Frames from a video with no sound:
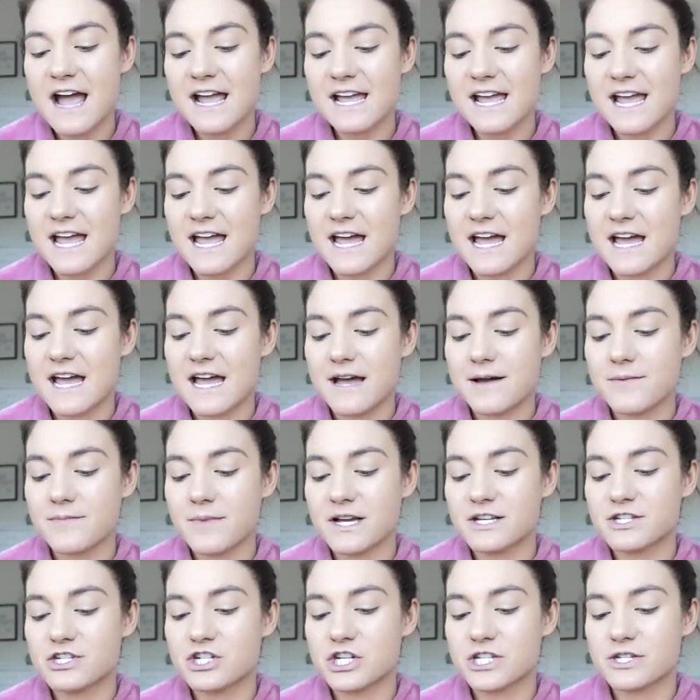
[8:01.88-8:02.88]
I
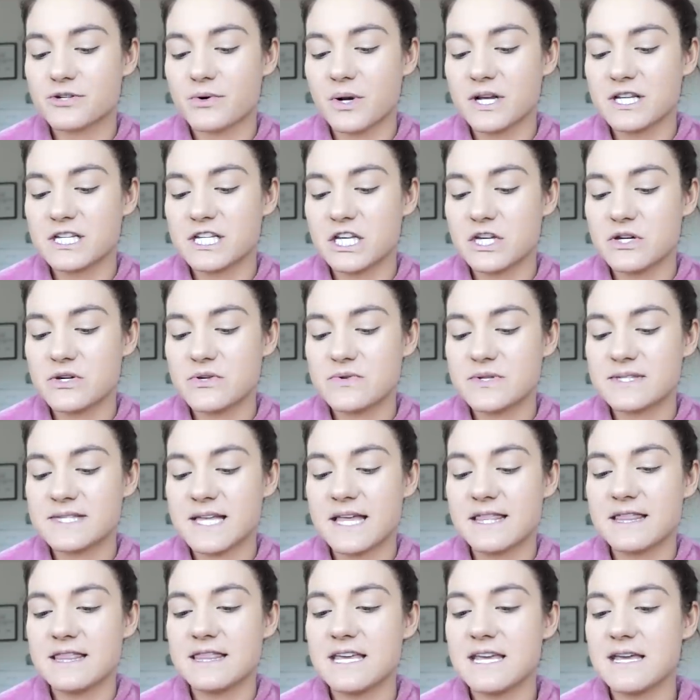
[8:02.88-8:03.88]
am just going to use
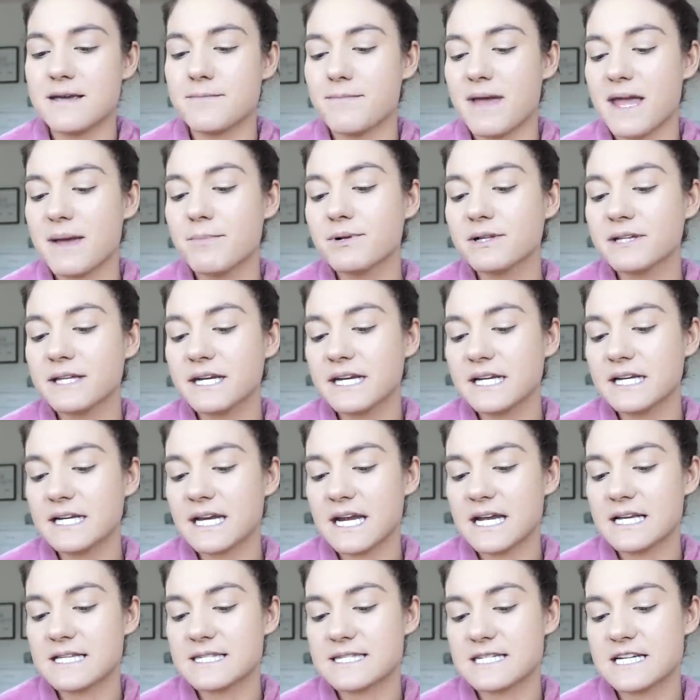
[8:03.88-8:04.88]
the
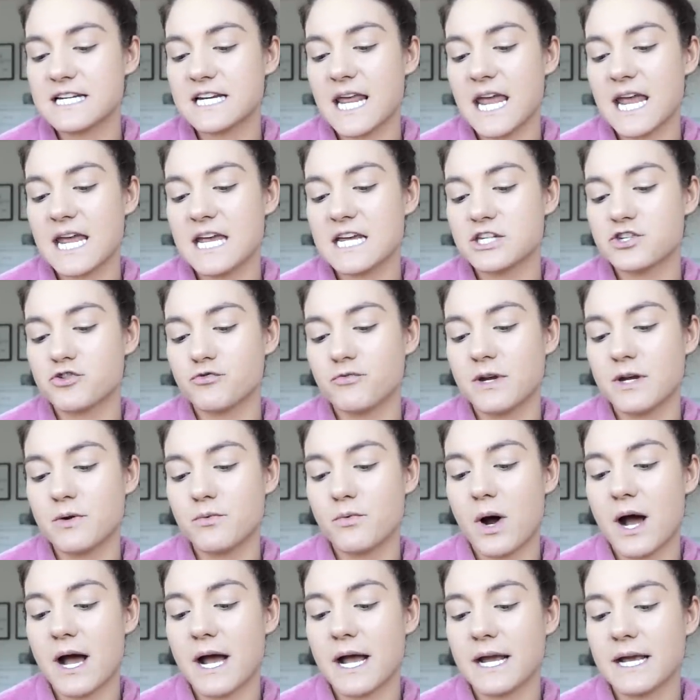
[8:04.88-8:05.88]
Maybelline Instant Age
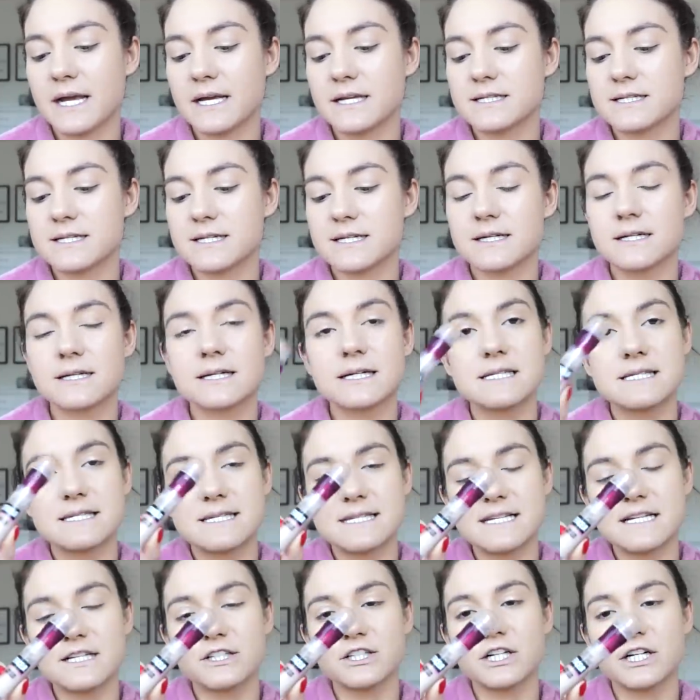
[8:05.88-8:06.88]
Rewind
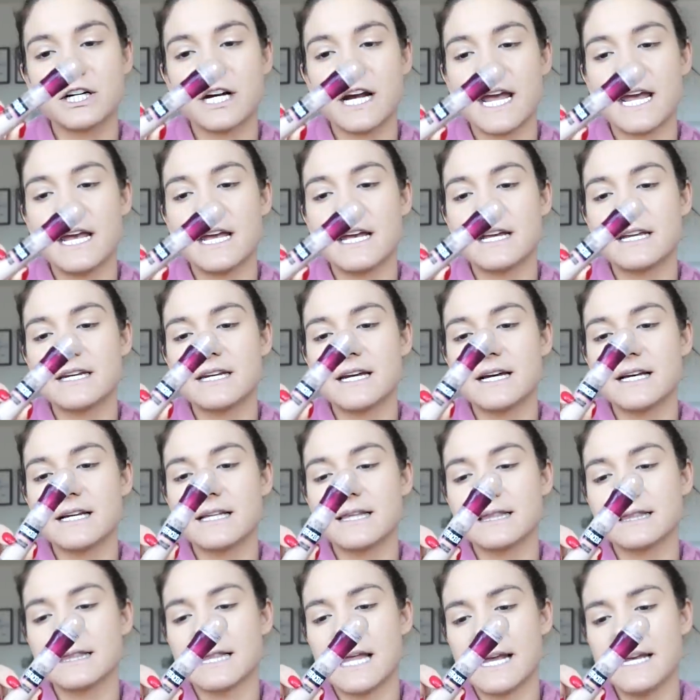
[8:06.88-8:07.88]
Concealer in
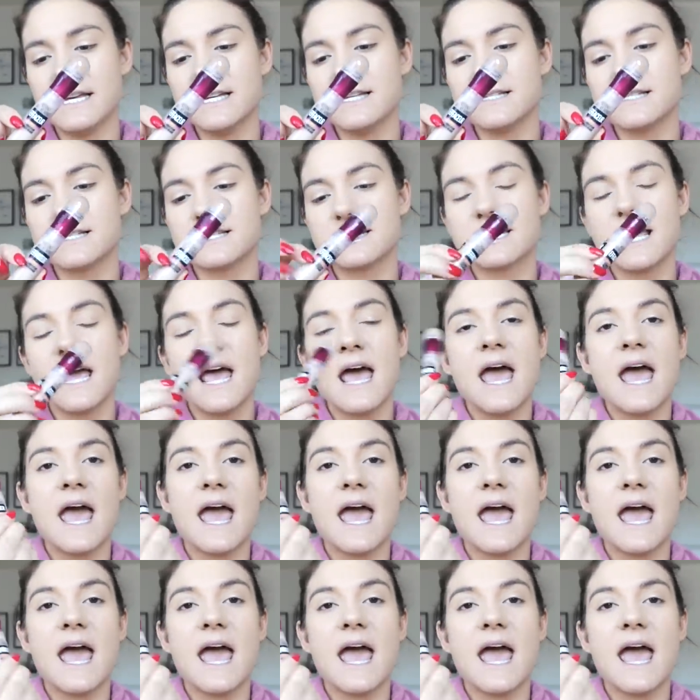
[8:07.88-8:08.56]
Light.